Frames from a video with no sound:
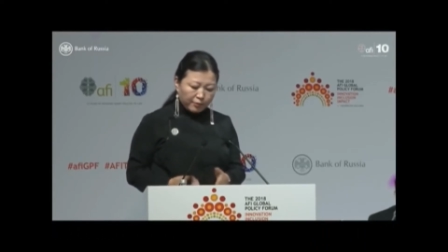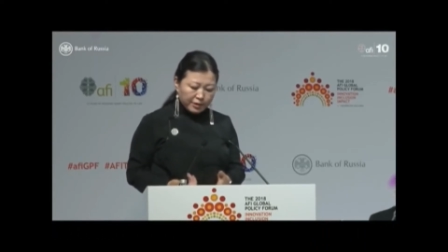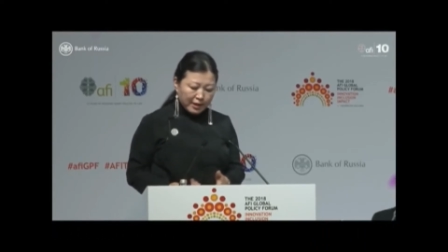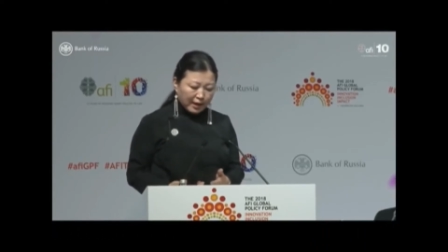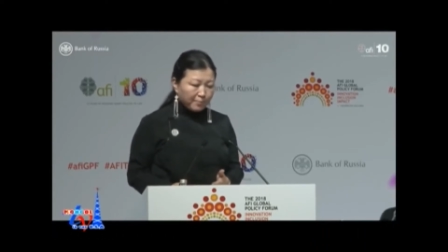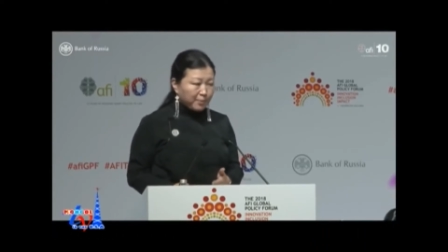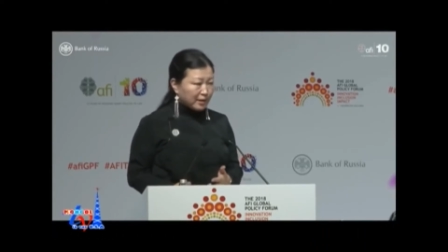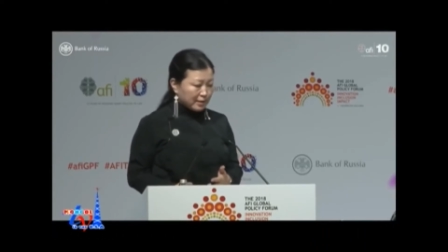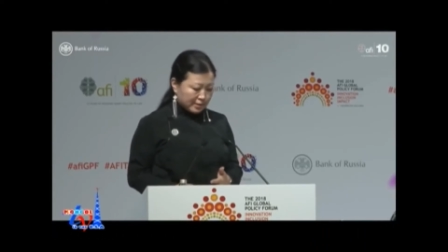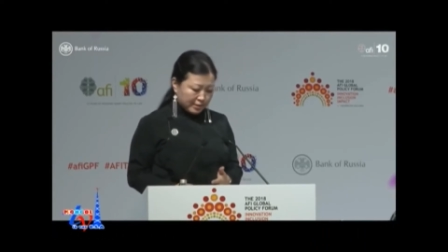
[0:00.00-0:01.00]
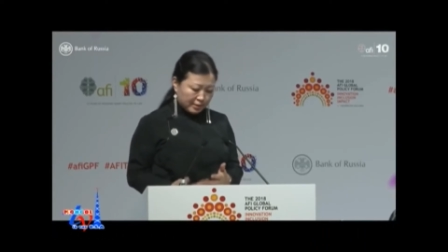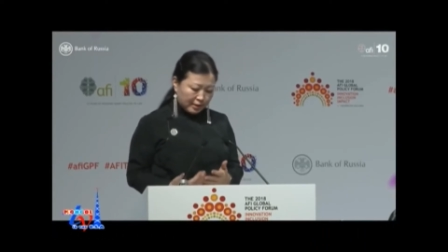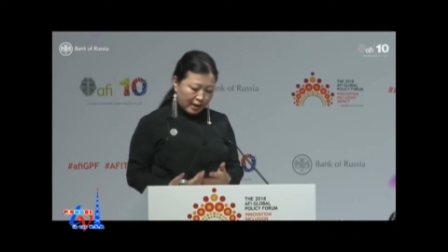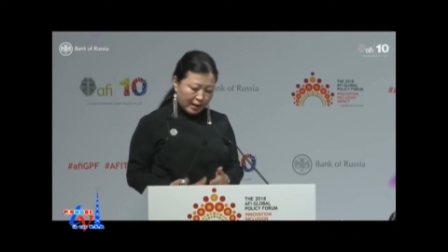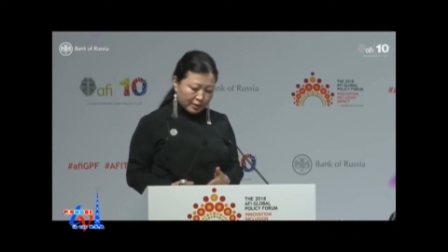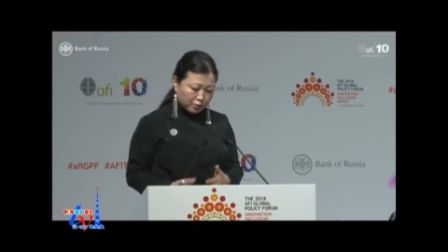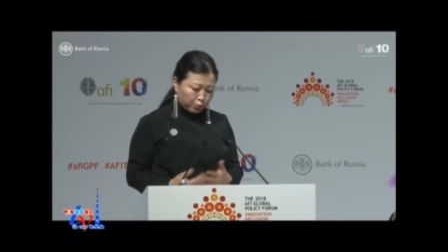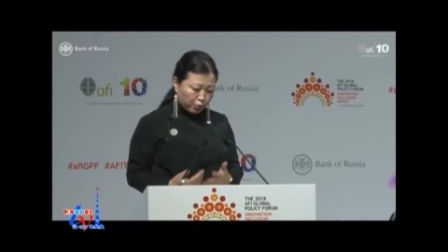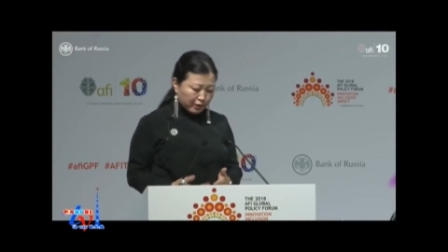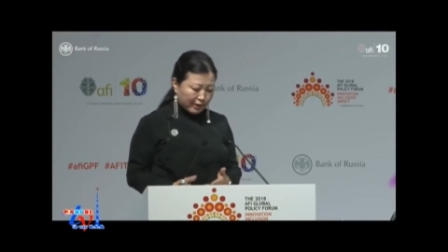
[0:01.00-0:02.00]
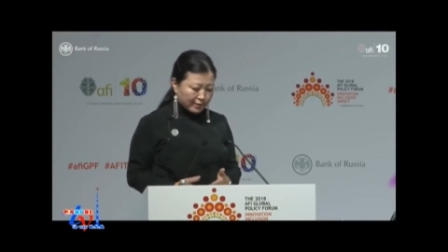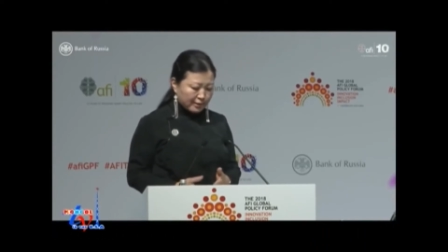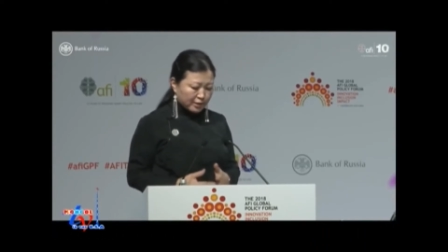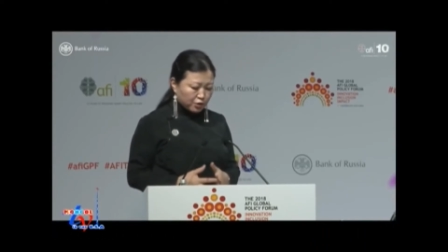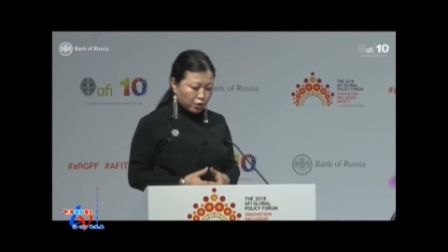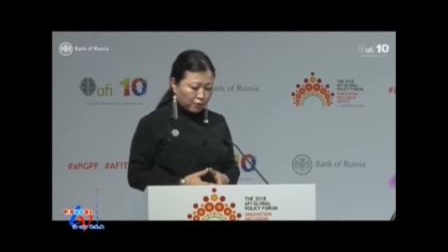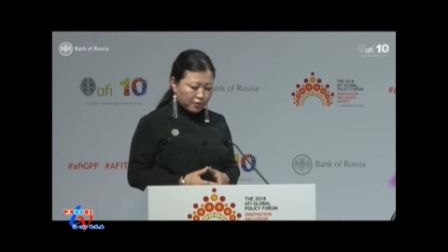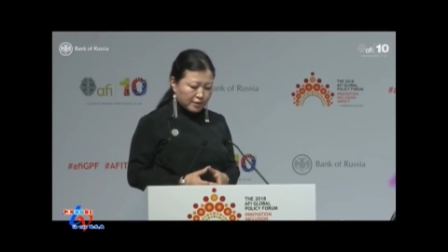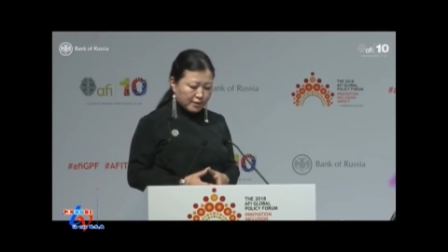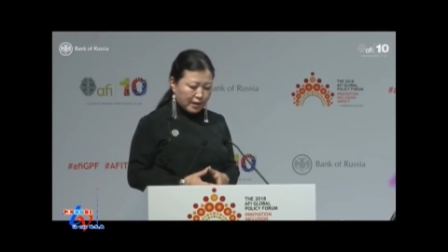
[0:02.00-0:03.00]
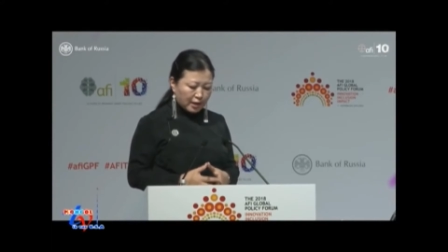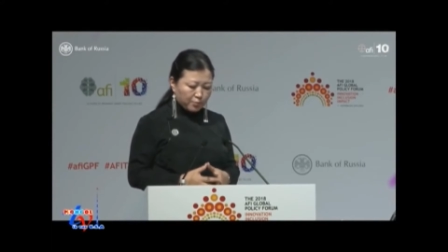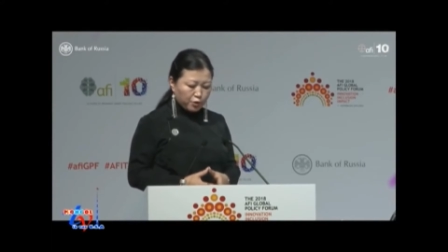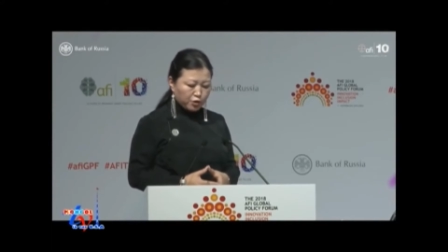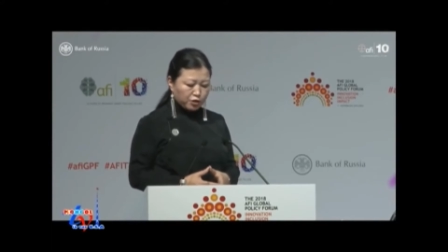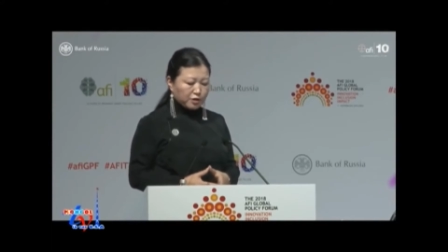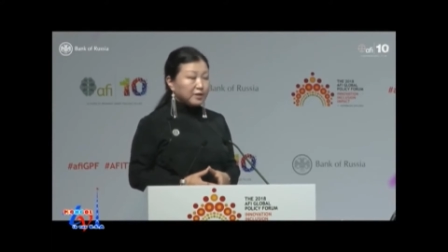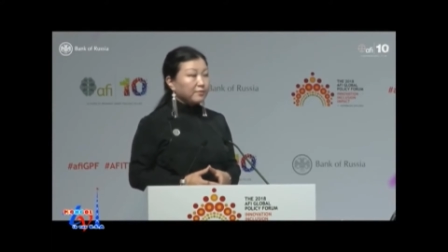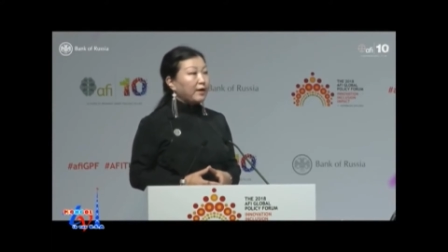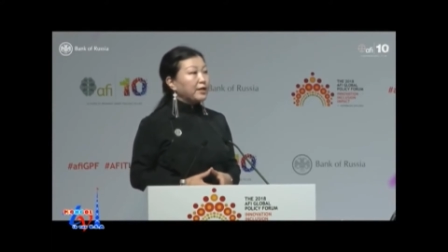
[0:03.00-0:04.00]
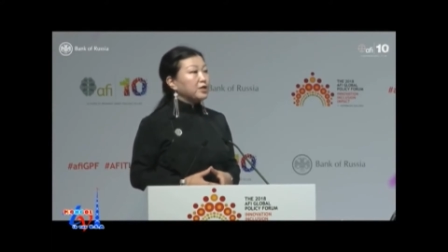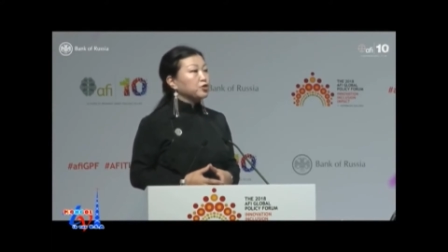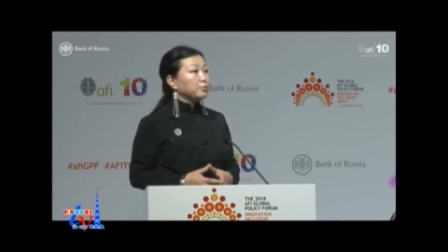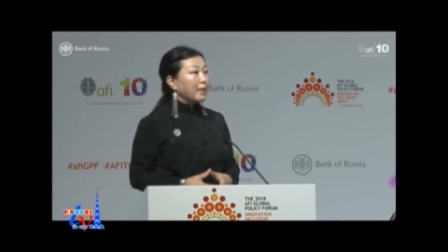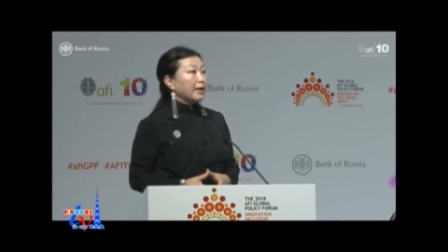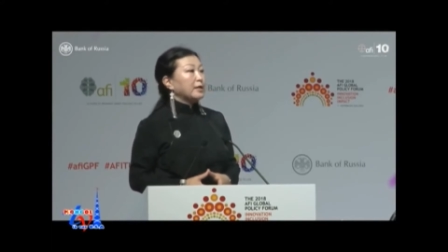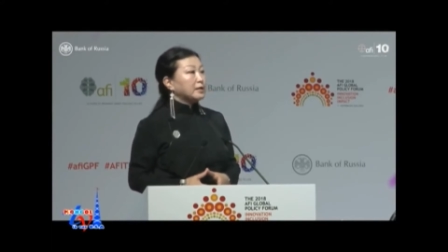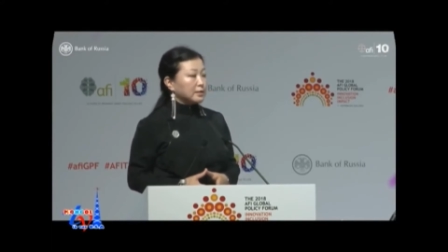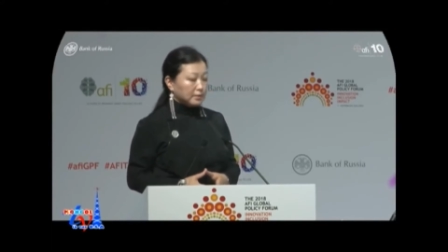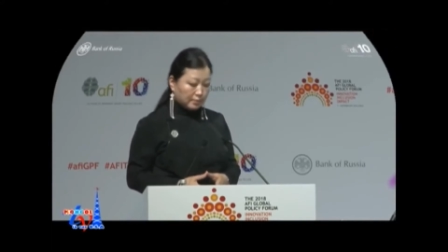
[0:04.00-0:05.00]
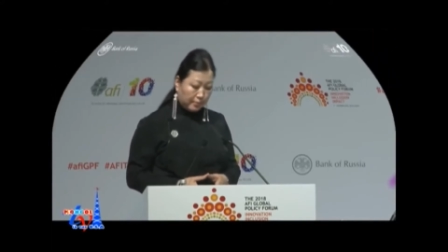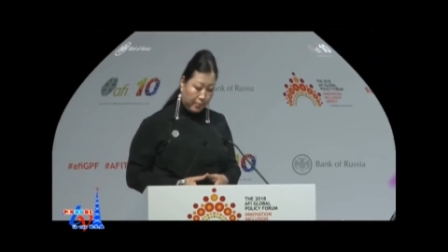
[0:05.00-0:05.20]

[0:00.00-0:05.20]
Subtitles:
Fintech companies and products and services are emerging in the financial market.